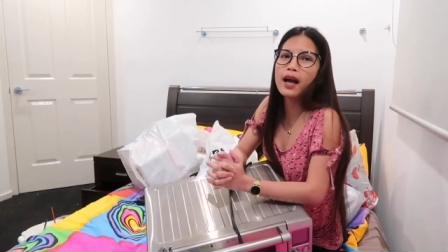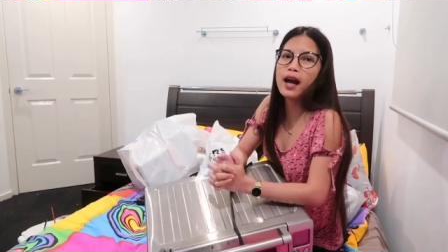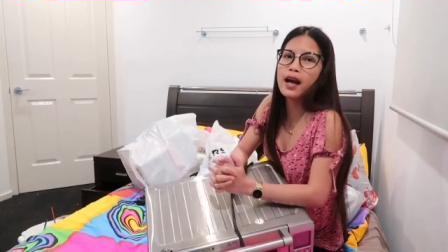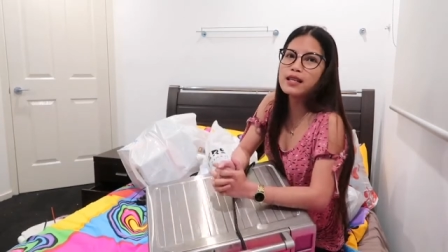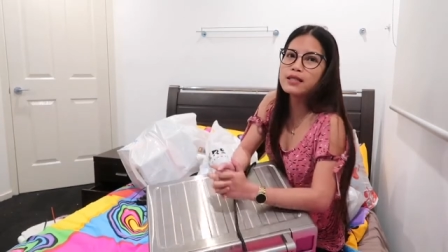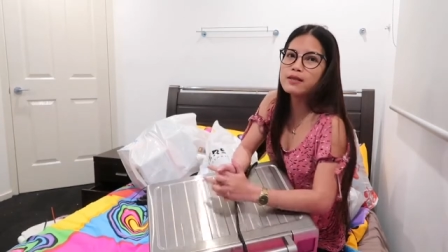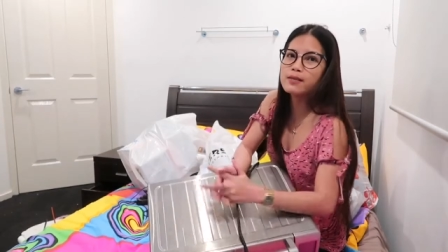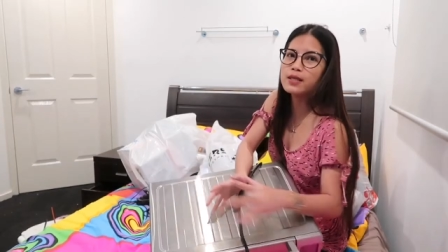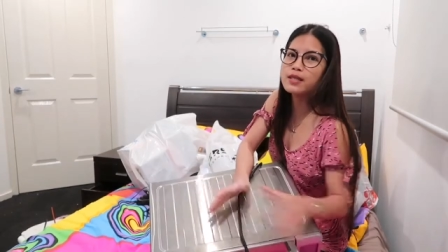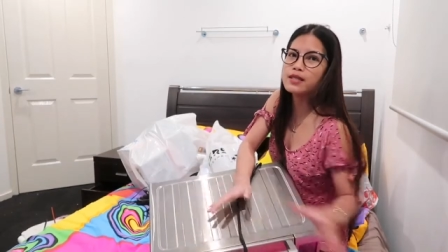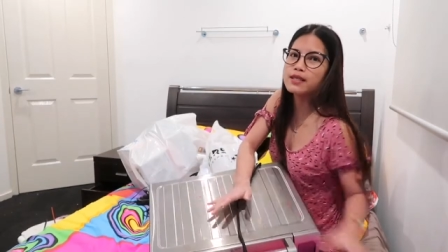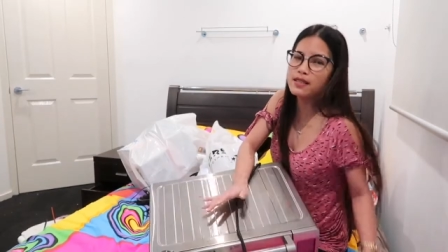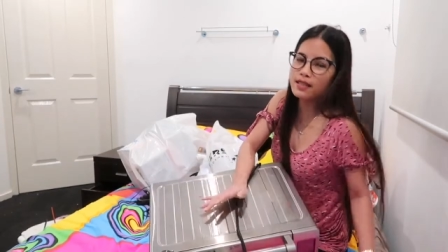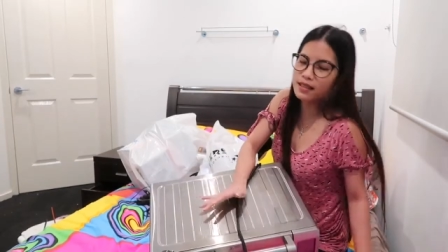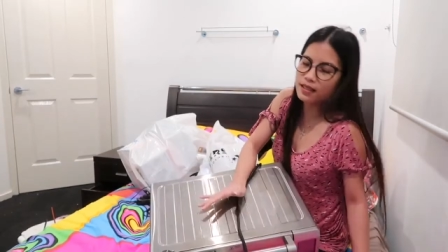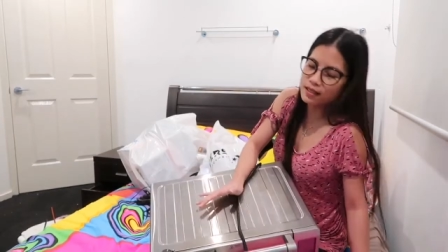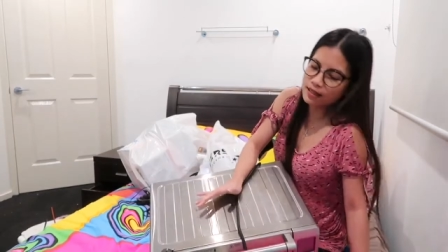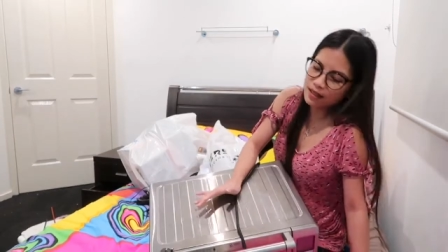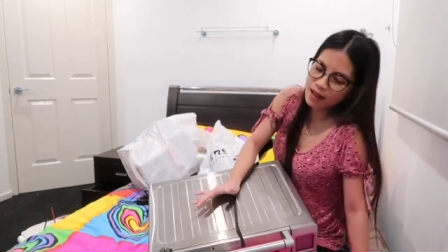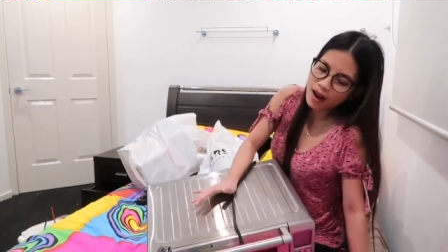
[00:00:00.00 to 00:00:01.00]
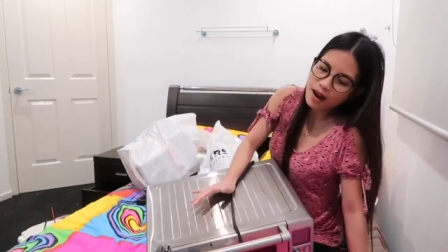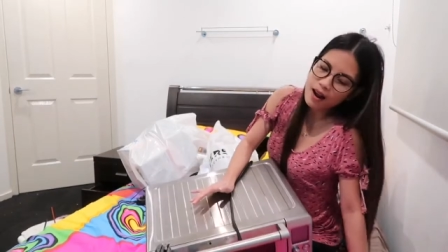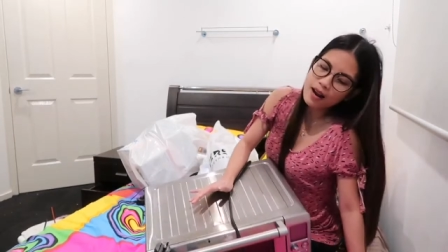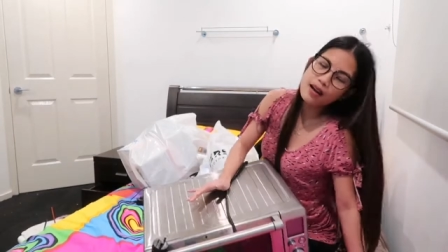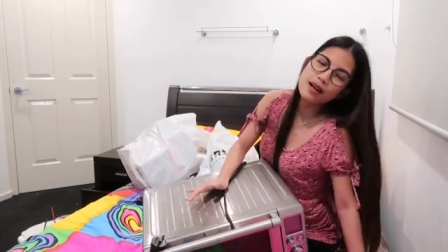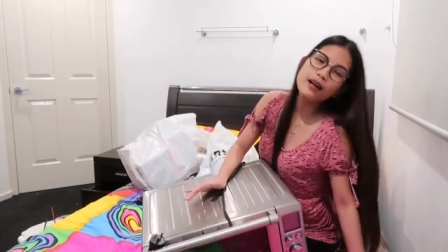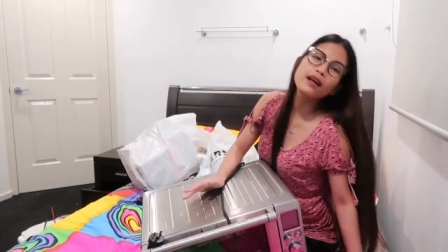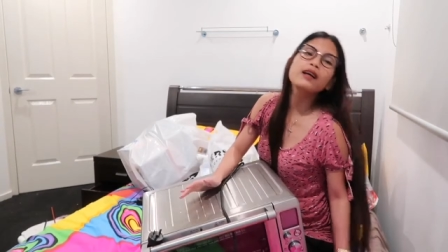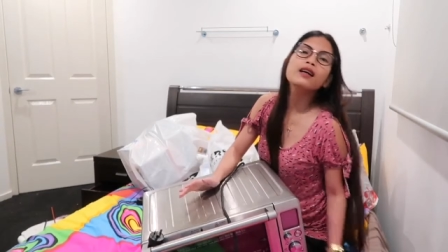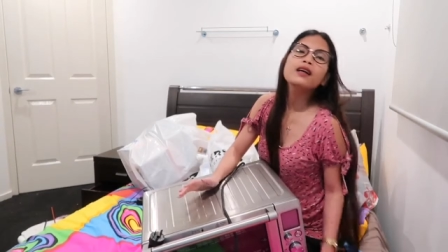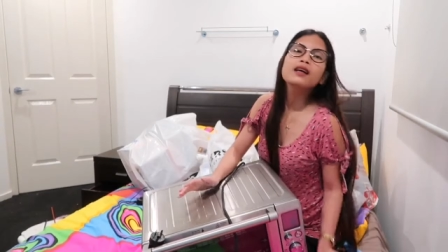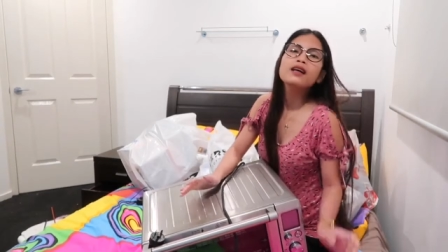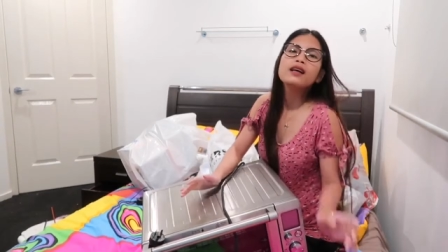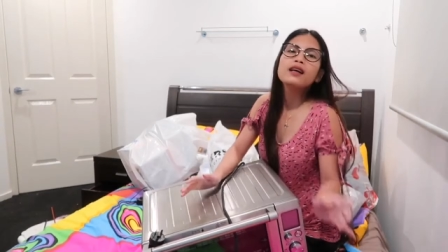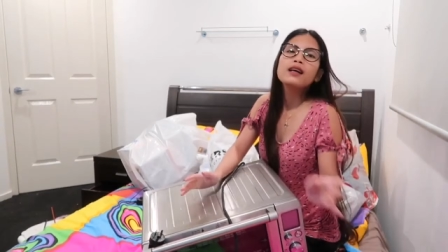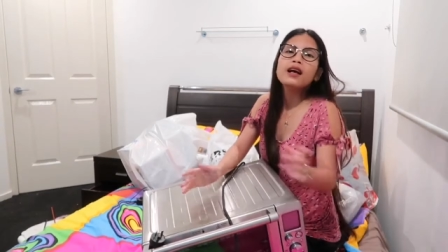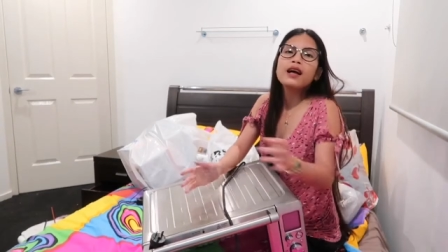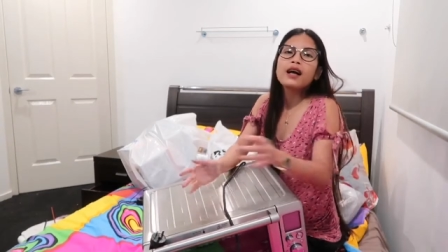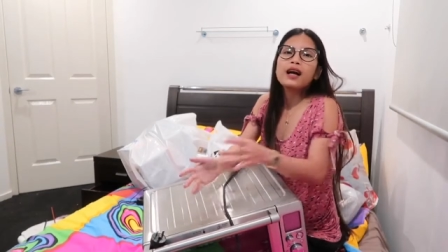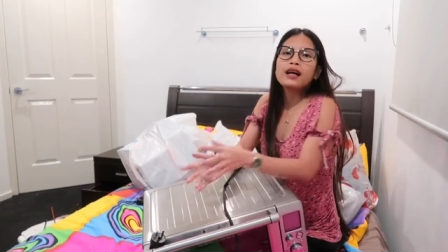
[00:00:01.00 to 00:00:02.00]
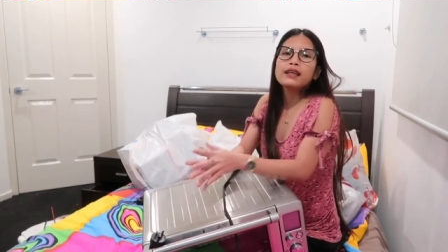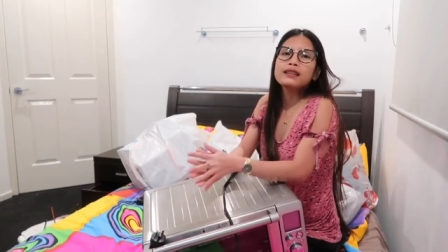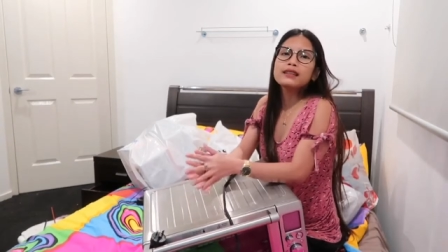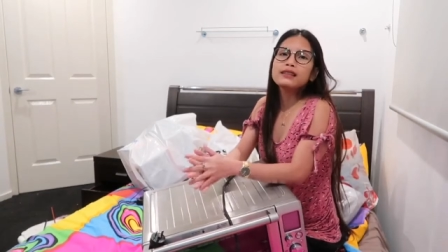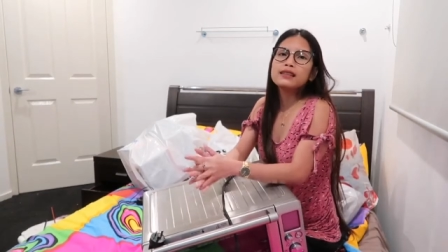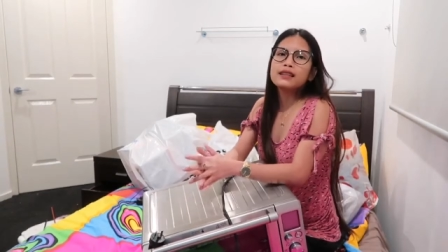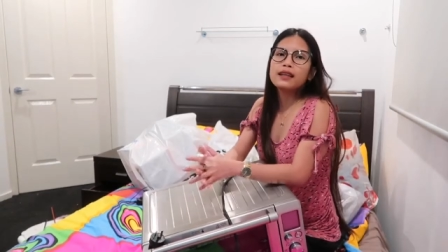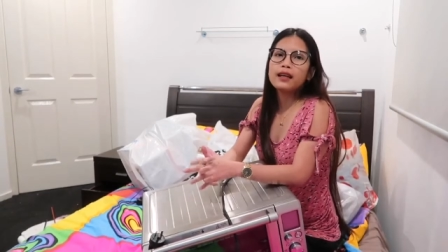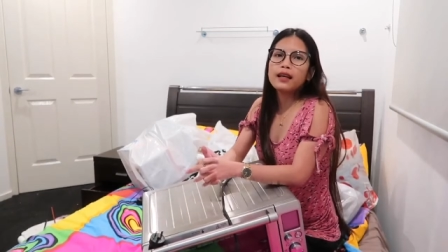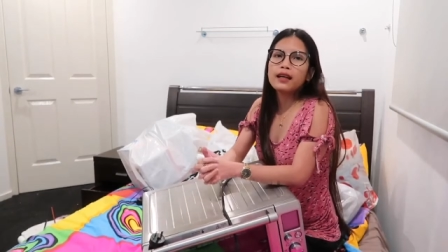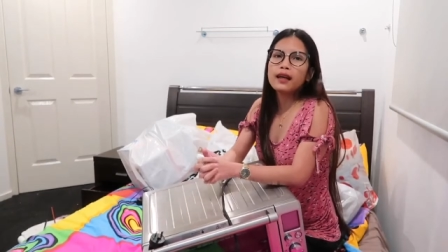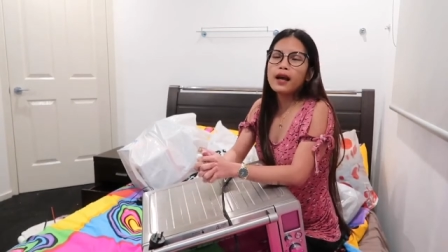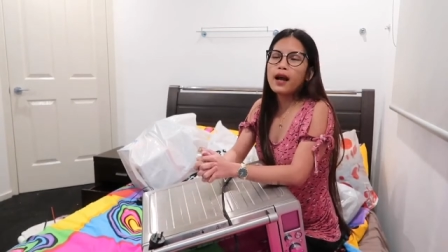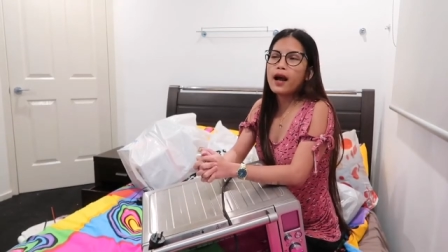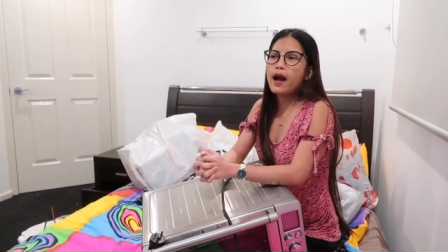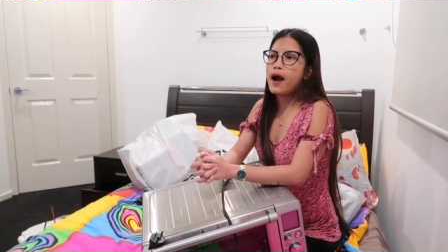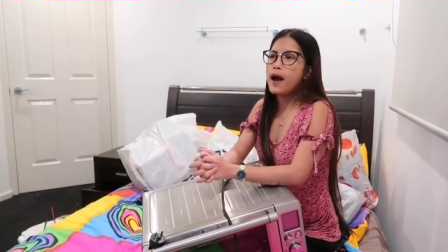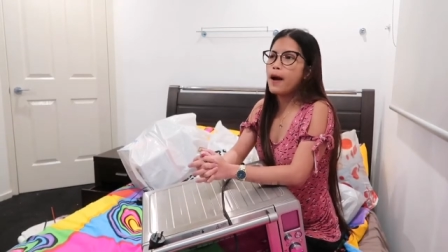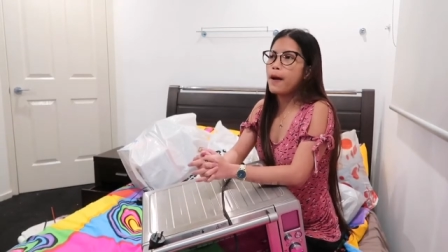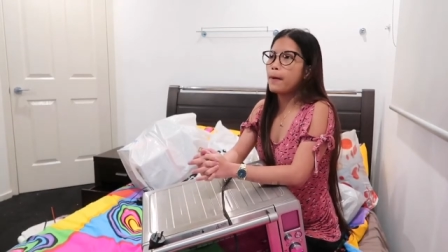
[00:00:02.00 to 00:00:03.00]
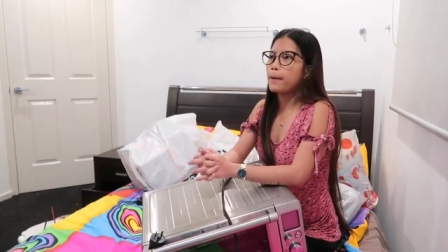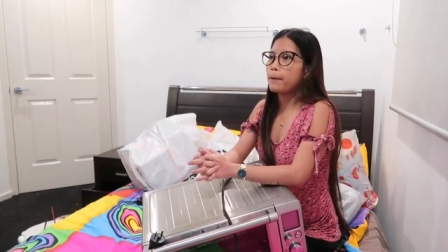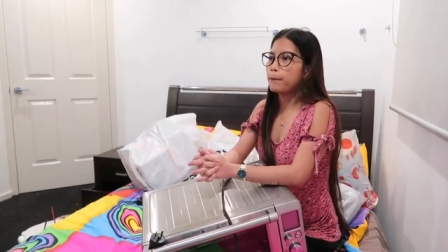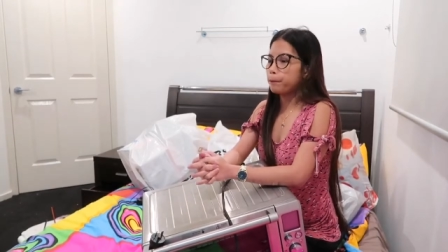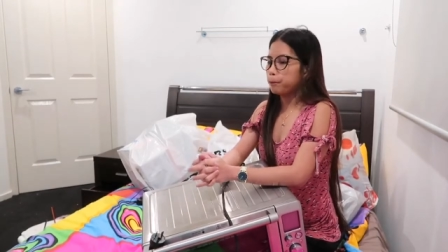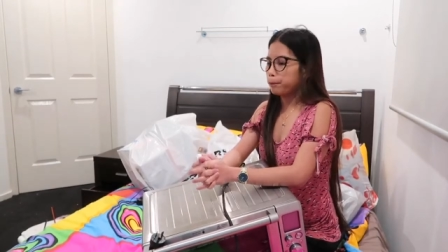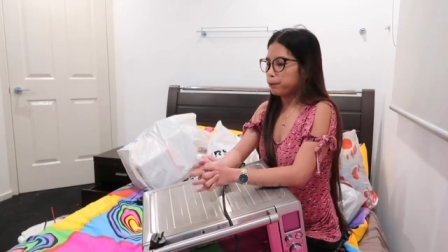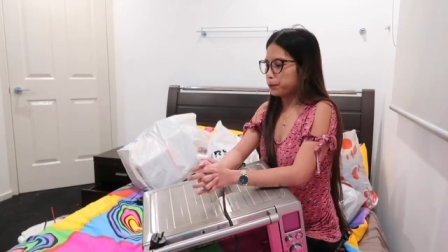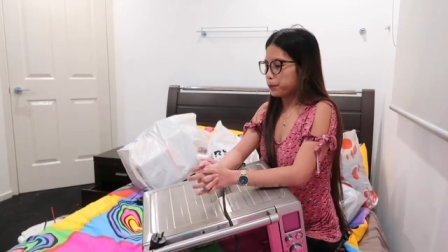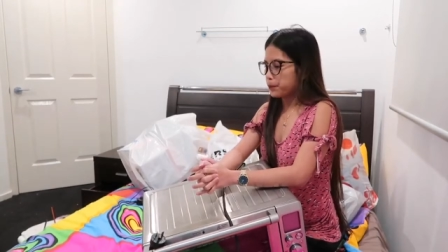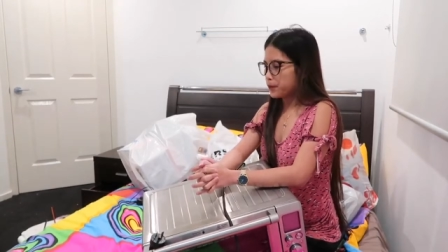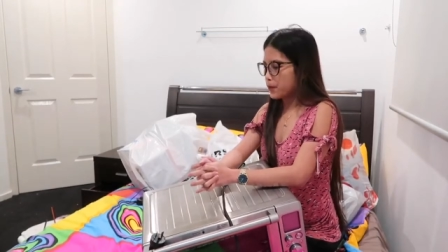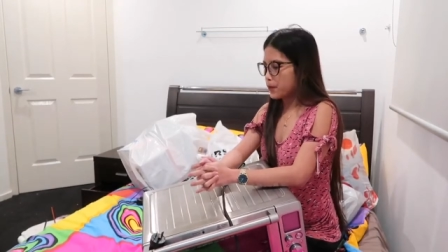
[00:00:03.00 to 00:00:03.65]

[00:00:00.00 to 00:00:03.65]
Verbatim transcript: husband's sister. Kasi, siya